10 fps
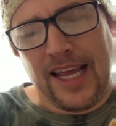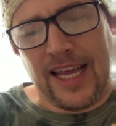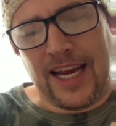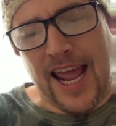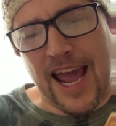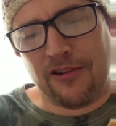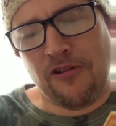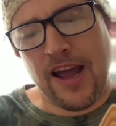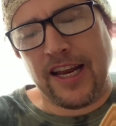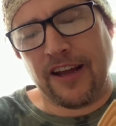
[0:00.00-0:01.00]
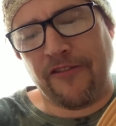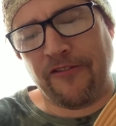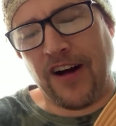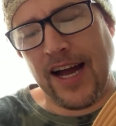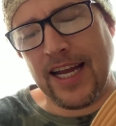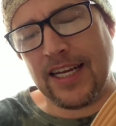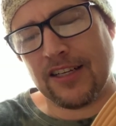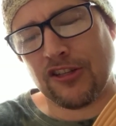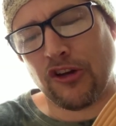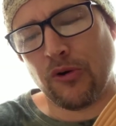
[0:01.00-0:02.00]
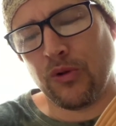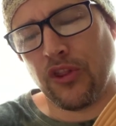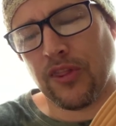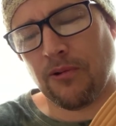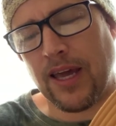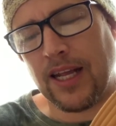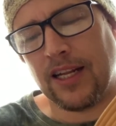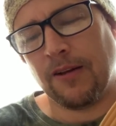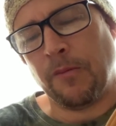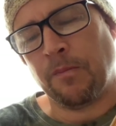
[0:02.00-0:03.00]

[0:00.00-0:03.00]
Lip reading: in handwriting fine as a gold thread.